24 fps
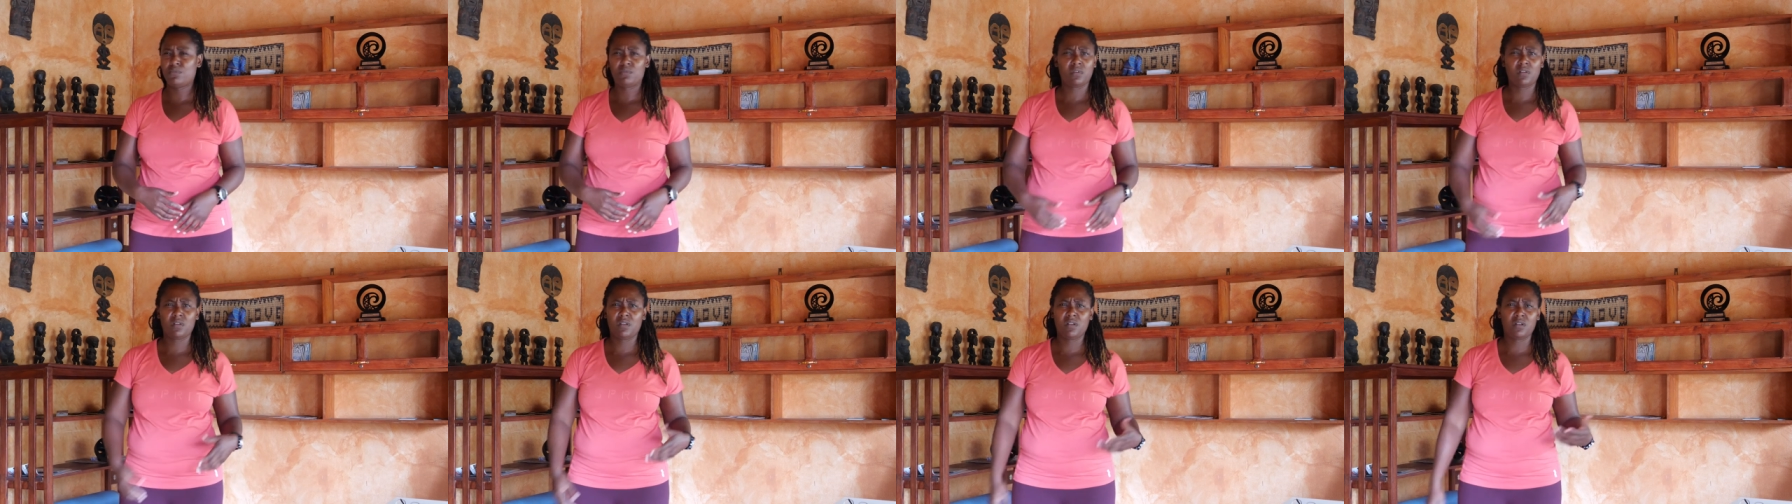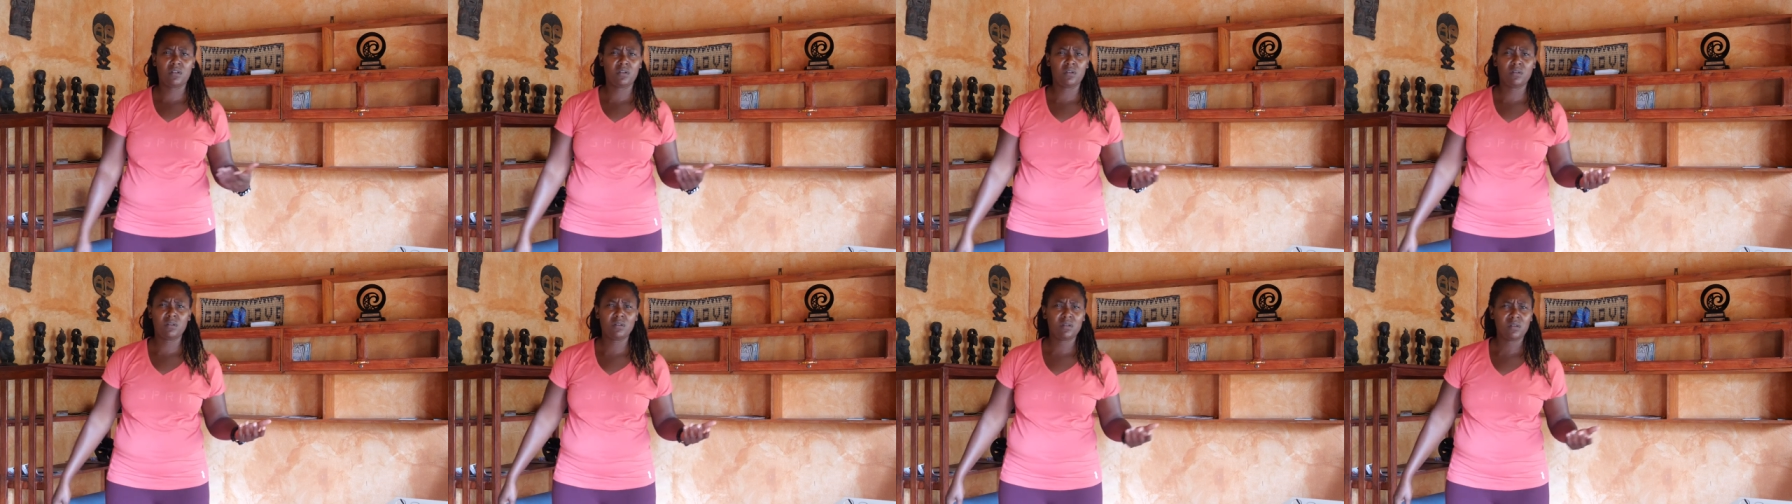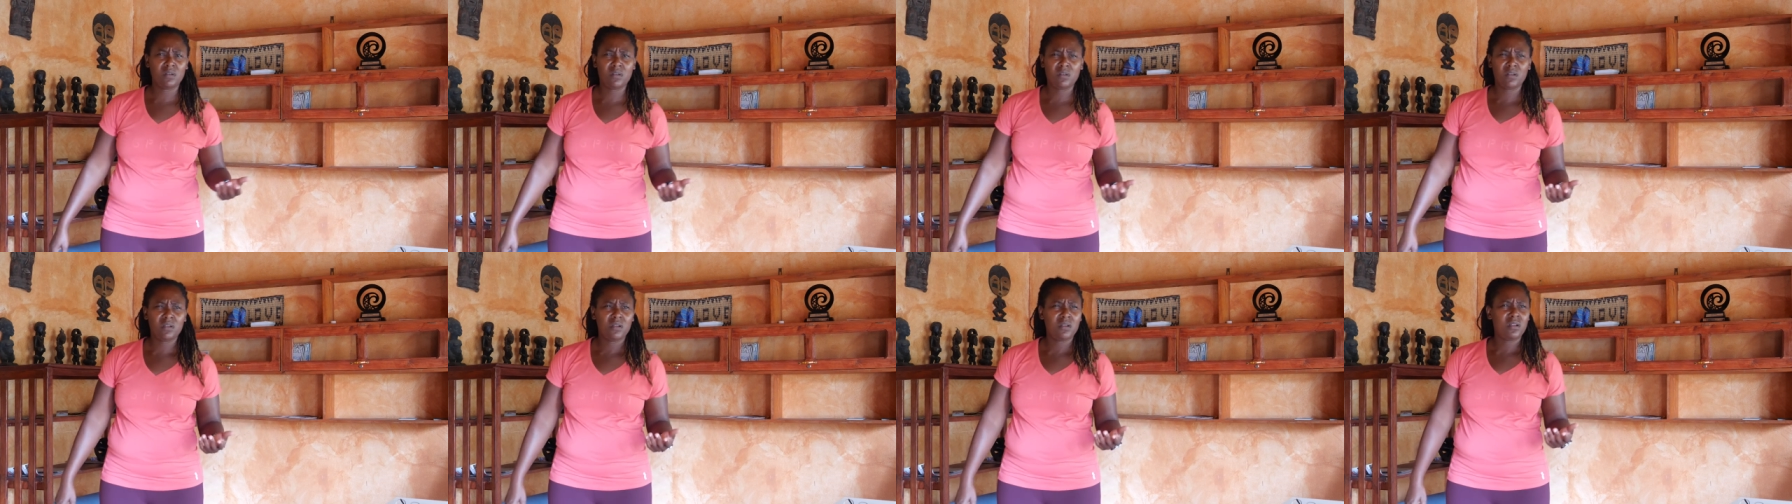uh,
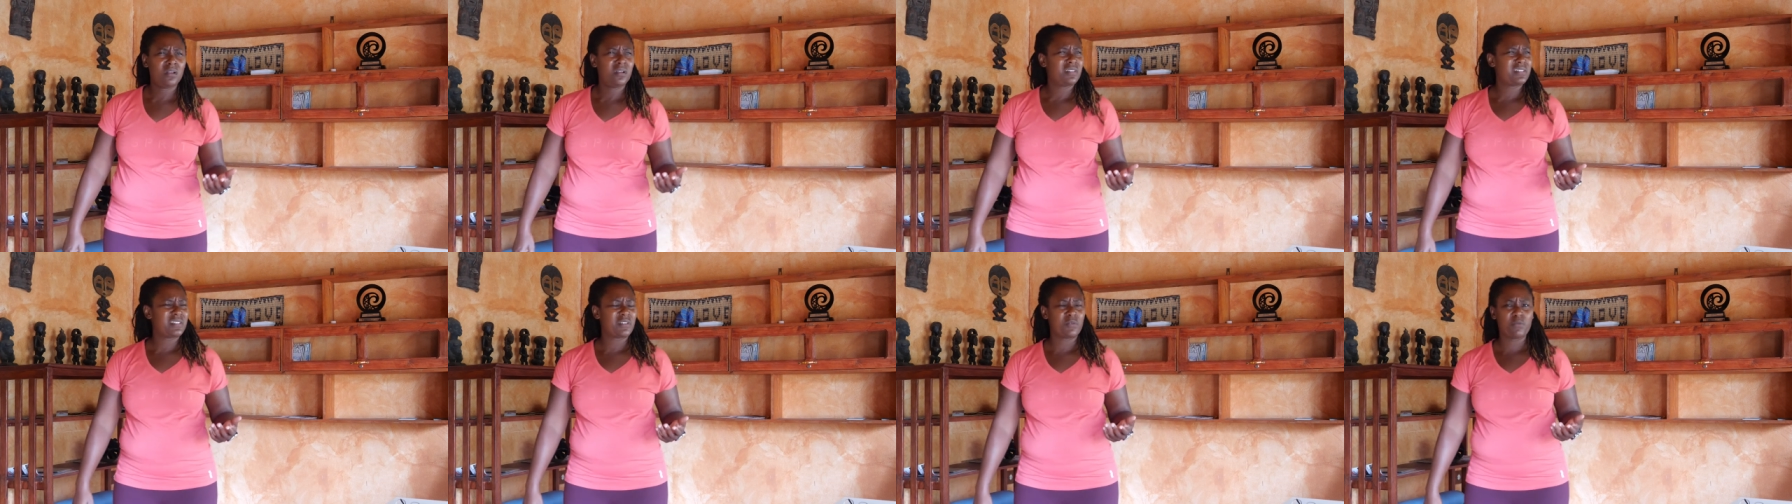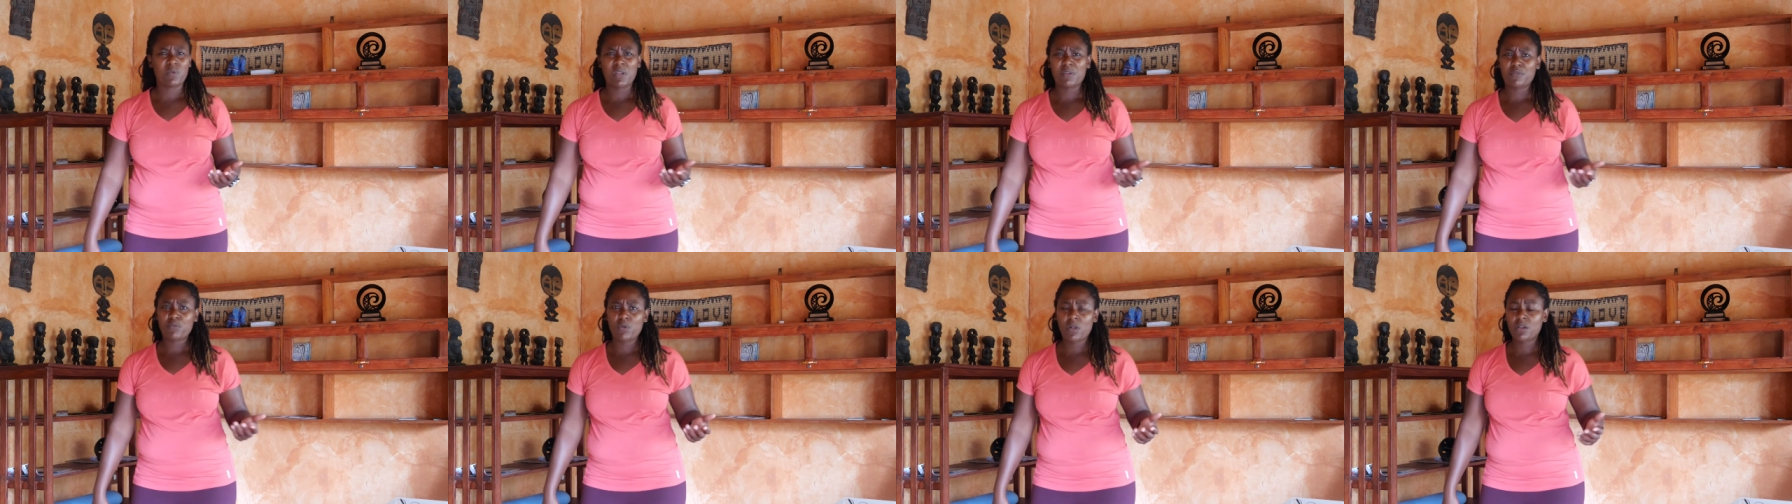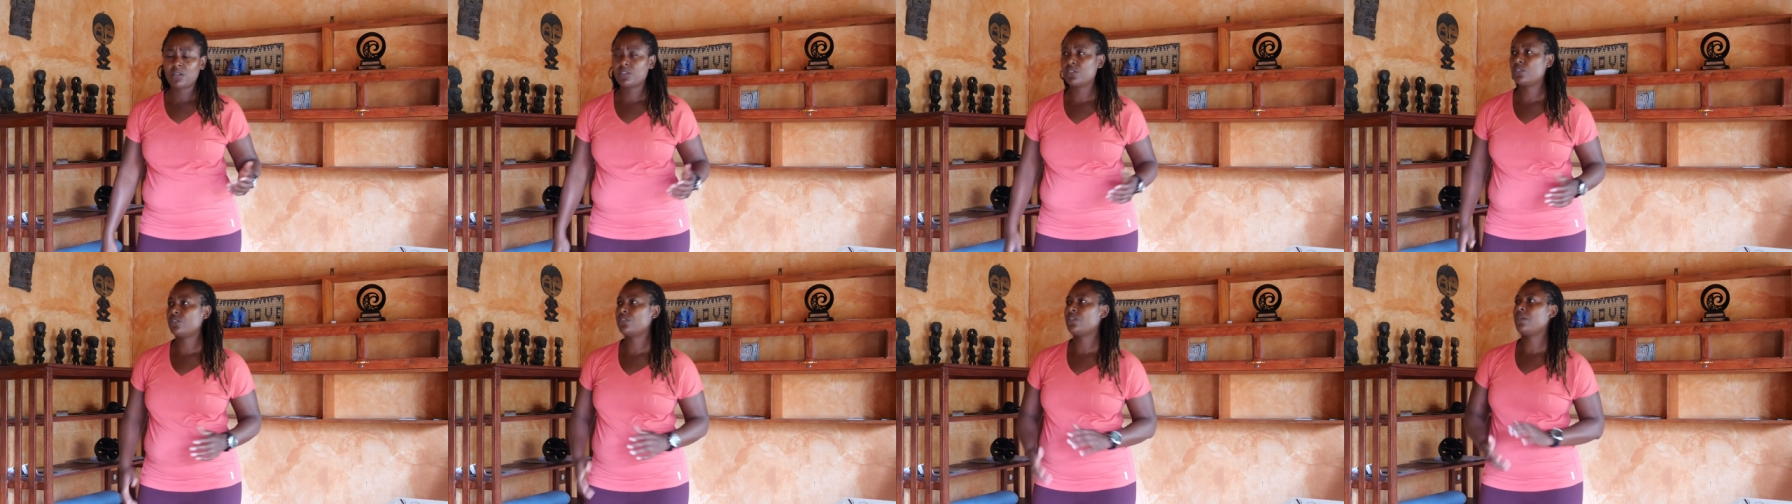is it Red
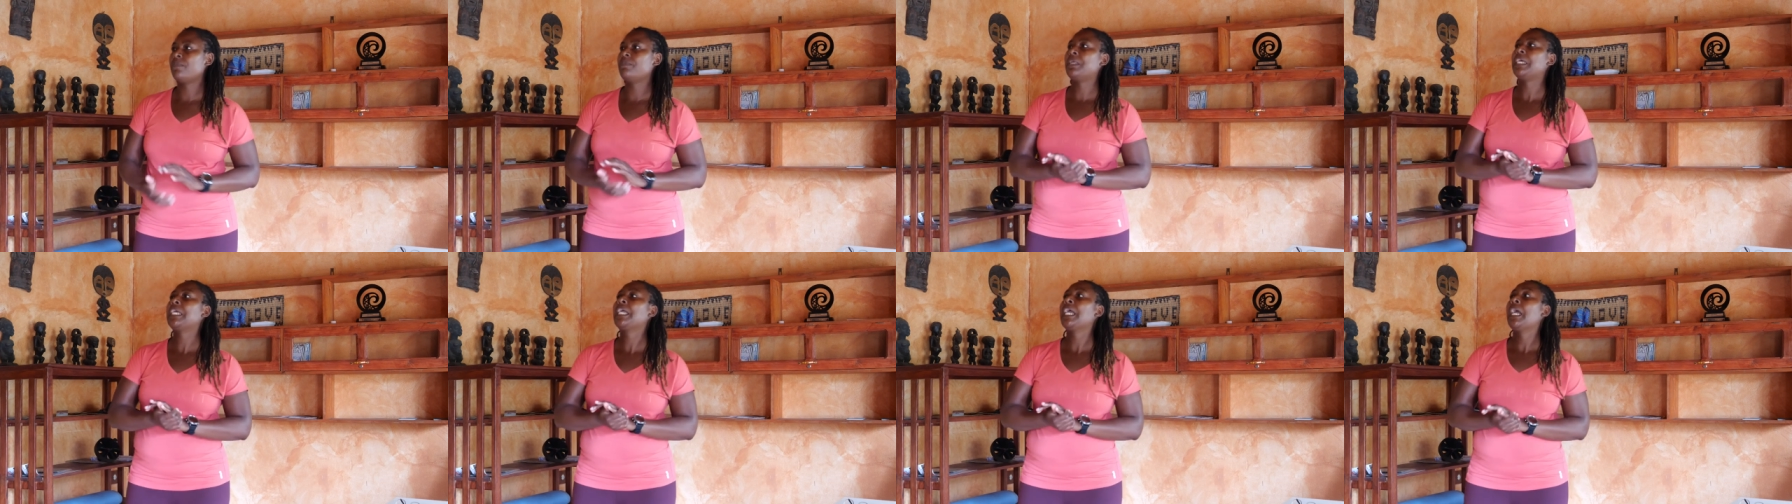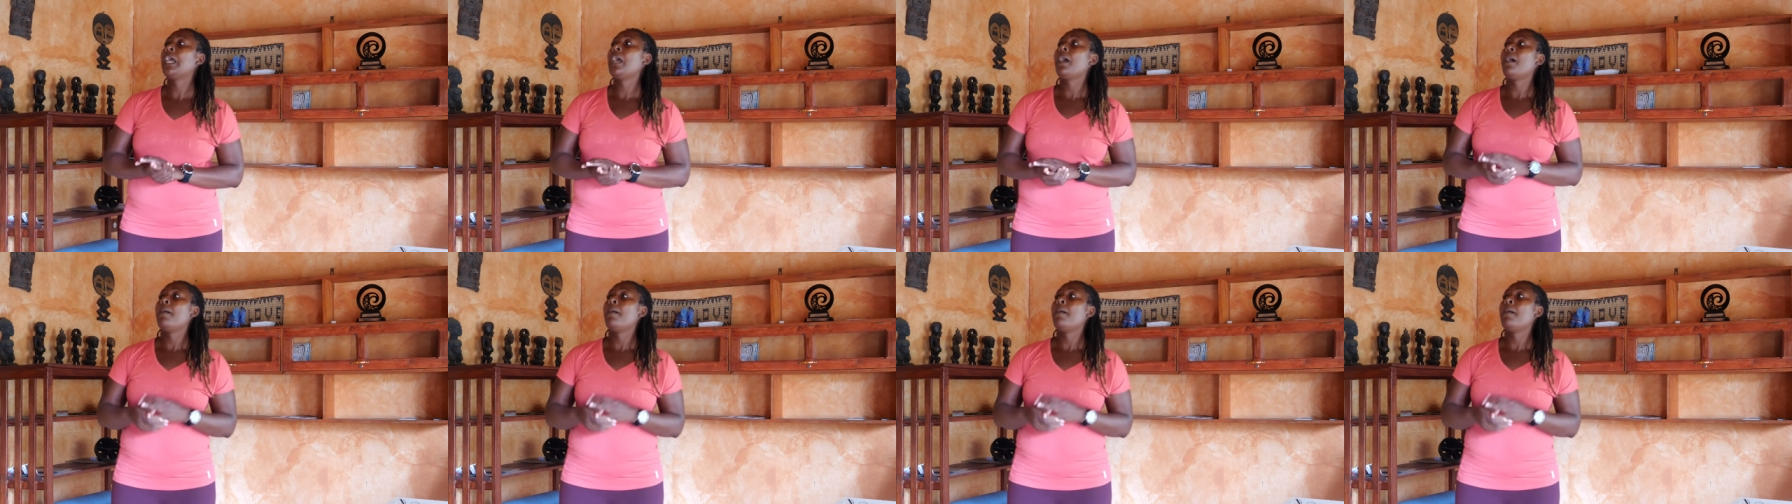Rocks or something?